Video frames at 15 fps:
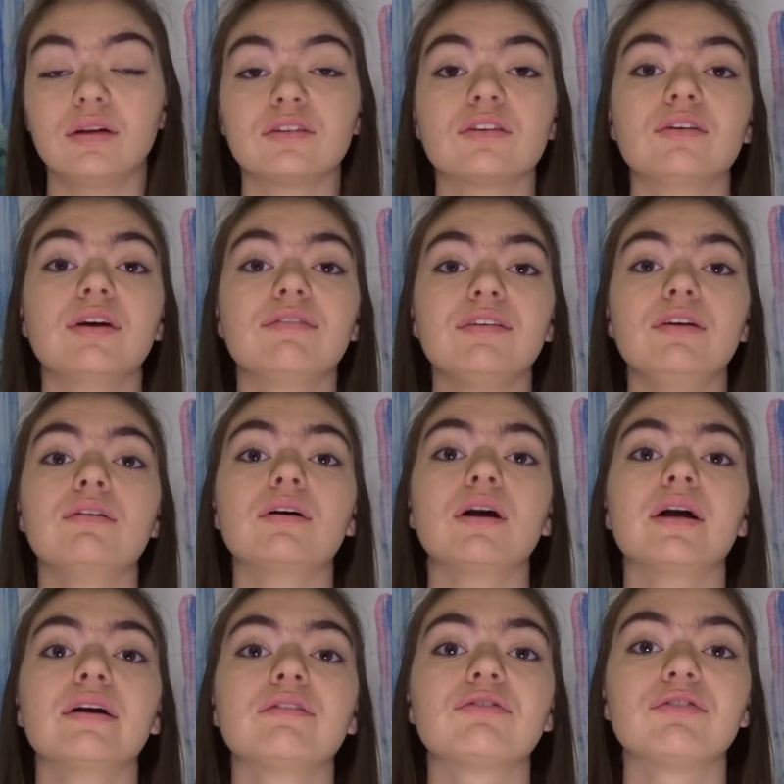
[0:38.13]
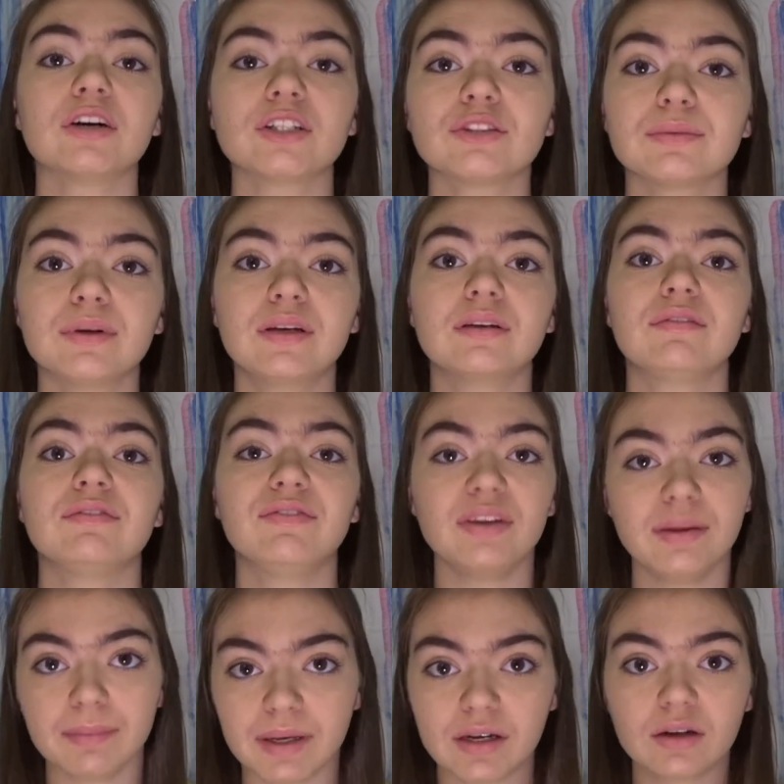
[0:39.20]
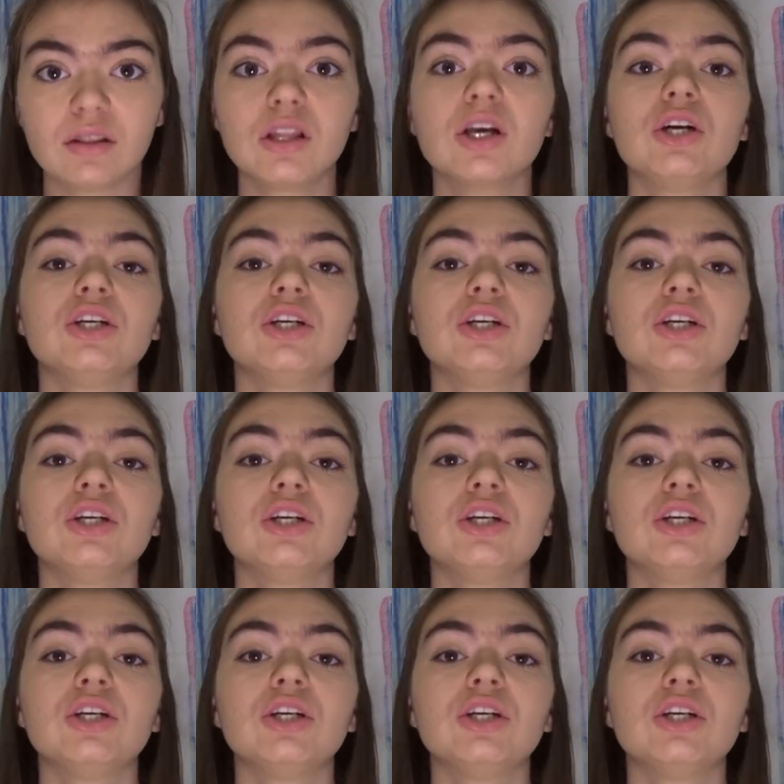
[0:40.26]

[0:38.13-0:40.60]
So if you are a freshman female,